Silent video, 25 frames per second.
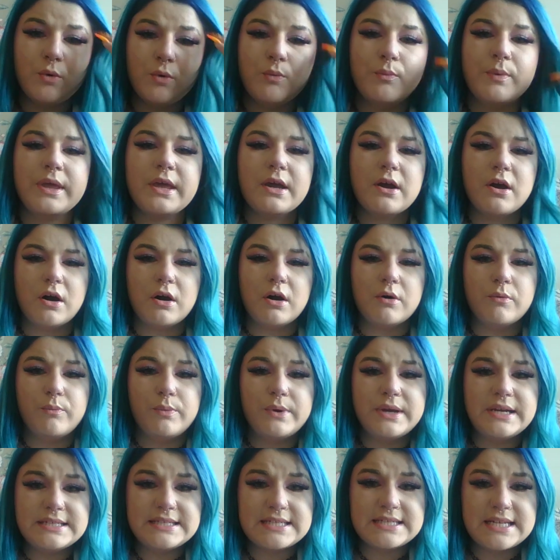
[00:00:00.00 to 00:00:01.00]

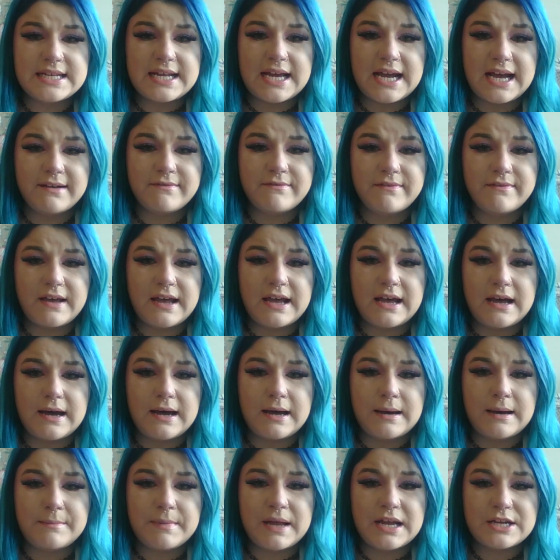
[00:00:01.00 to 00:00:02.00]
We did have
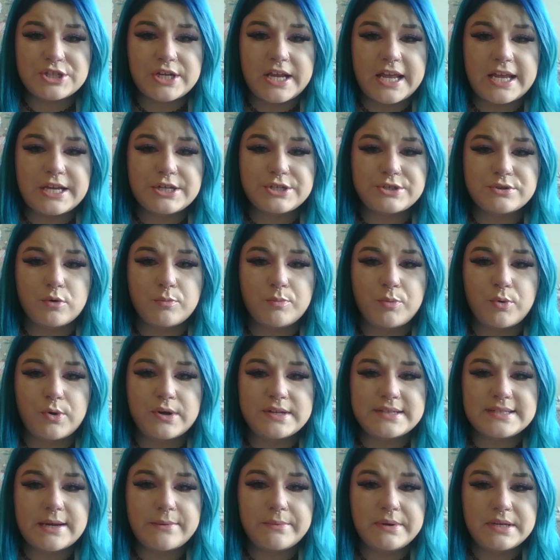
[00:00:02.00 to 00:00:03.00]
educational
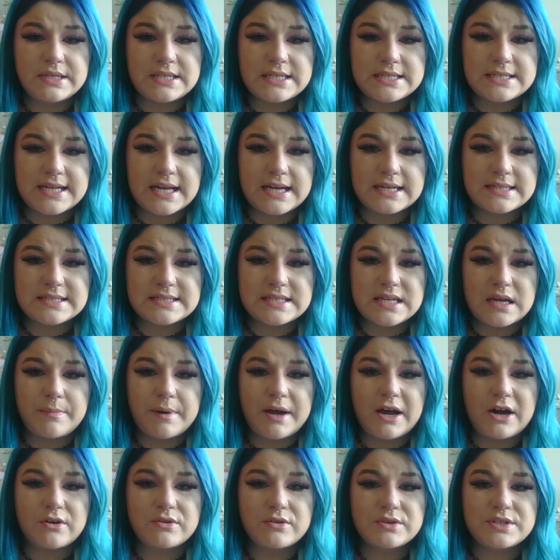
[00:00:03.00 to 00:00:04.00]
points that we discussed
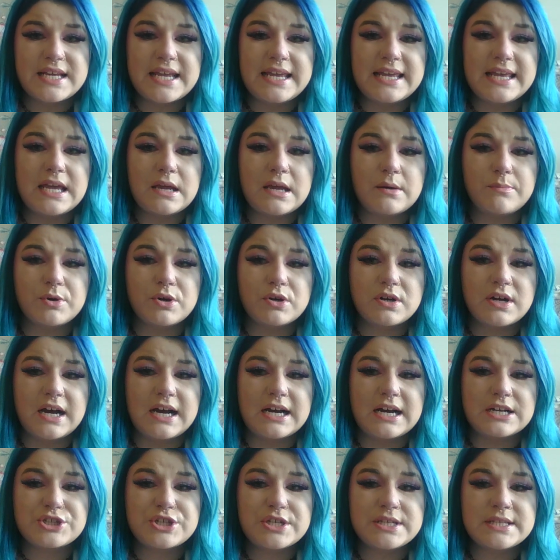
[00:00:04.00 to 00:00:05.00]
about taking
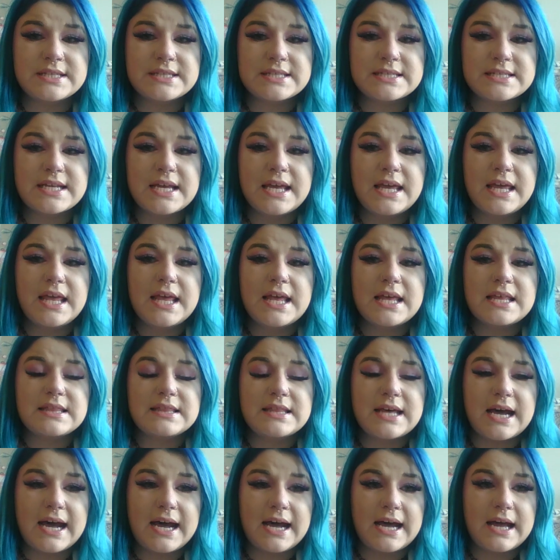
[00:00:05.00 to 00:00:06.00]
precautions
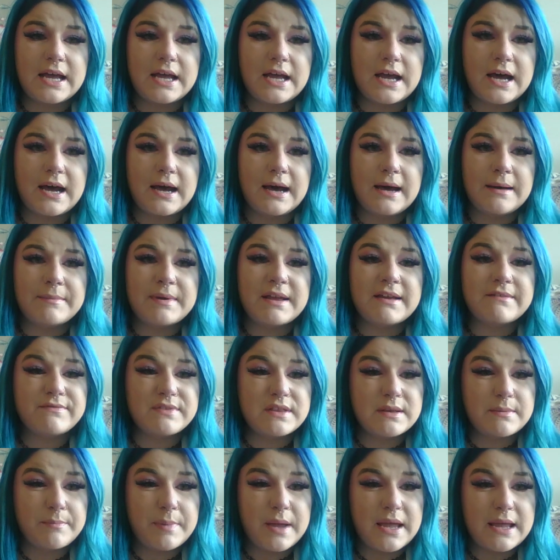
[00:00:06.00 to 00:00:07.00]
that if
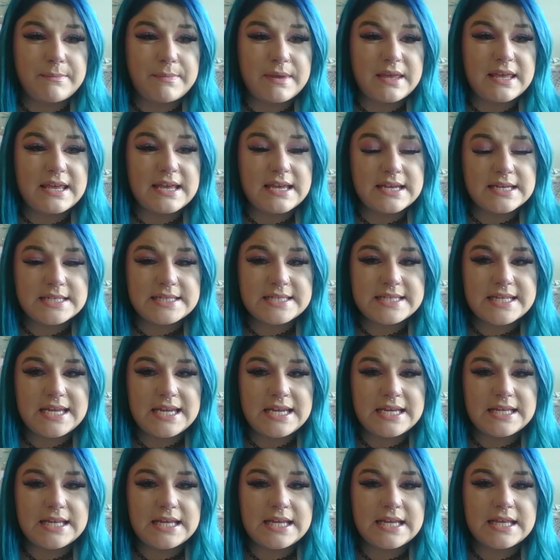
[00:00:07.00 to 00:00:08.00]
the baby is
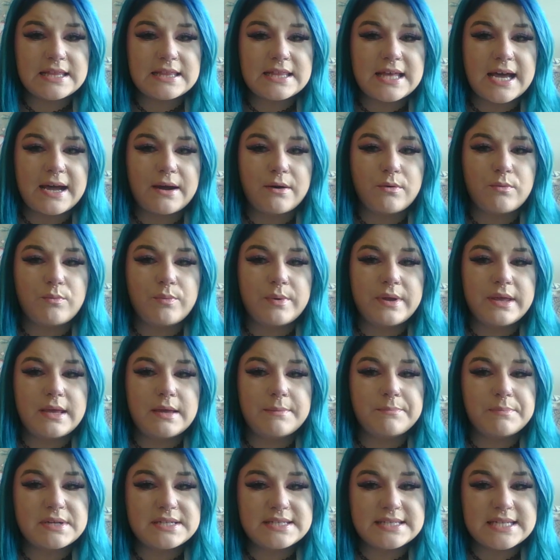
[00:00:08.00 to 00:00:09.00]
eating, that we
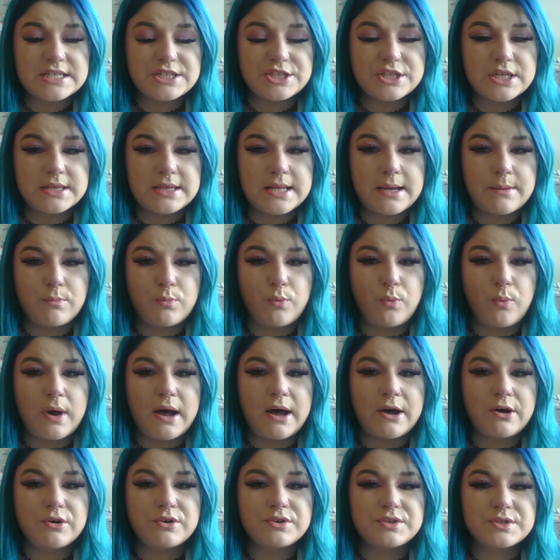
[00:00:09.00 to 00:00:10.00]
position them
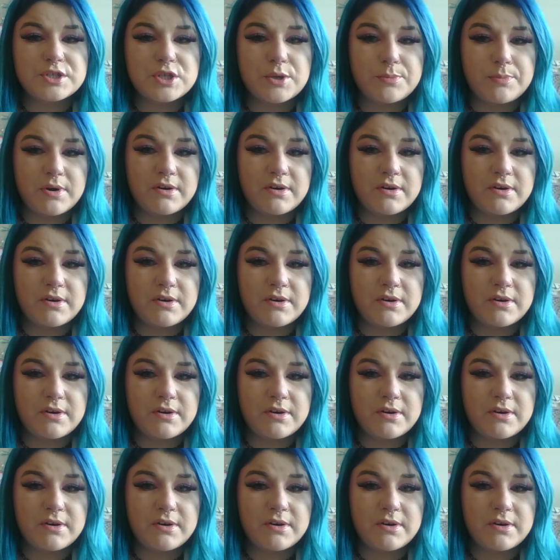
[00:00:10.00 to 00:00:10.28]
well to